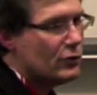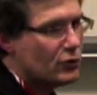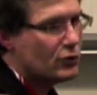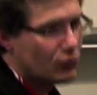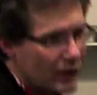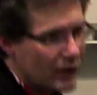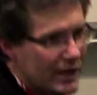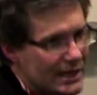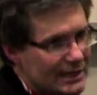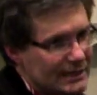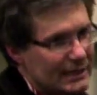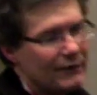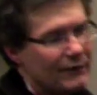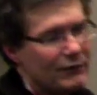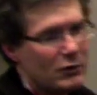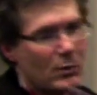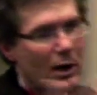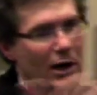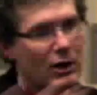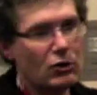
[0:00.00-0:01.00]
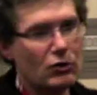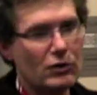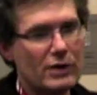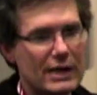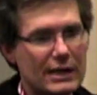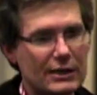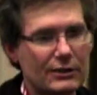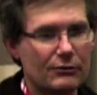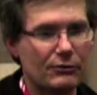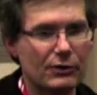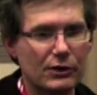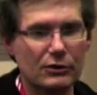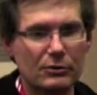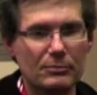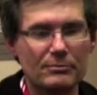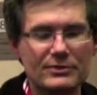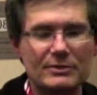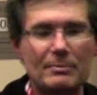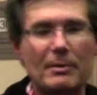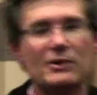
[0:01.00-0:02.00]
if you greet everyone already in the
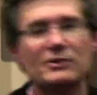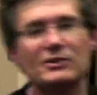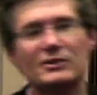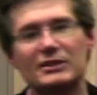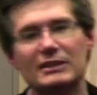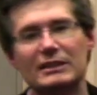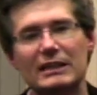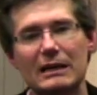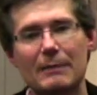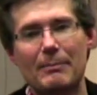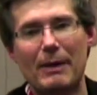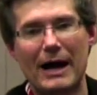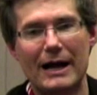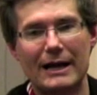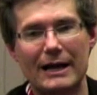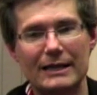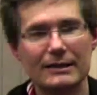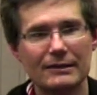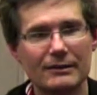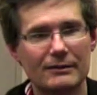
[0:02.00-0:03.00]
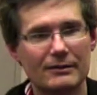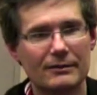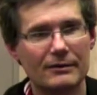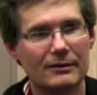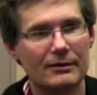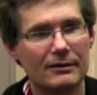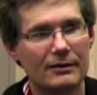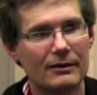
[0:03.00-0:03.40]
room, suppose it's a dinner party,